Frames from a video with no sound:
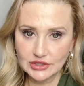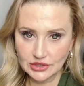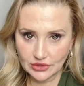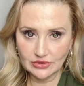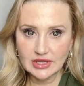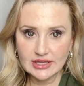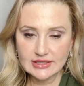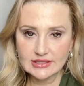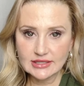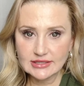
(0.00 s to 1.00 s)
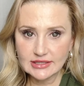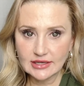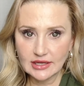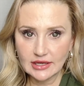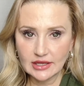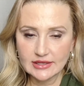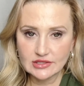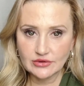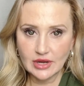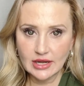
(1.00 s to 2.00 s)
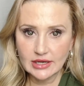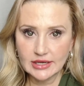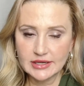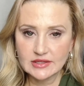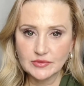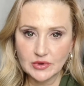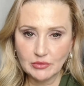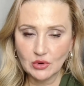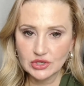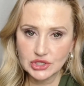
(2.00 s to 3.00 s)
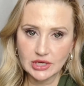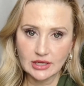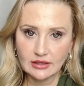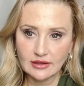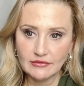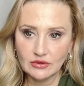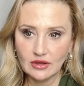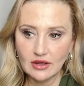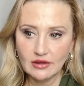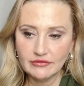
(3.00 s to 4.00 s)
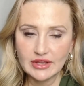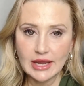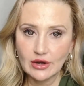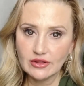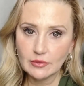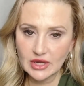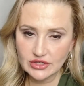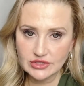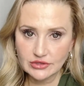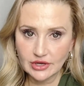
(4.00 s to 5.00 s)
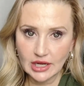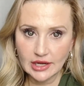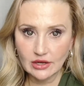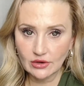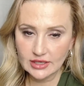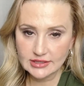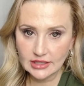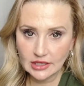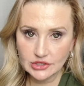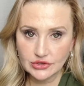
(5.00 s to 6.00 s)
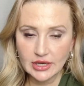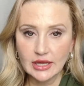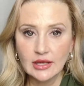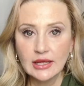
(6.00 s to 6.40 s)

do this is it has created a disproportionate level of care that patients are getting across the country.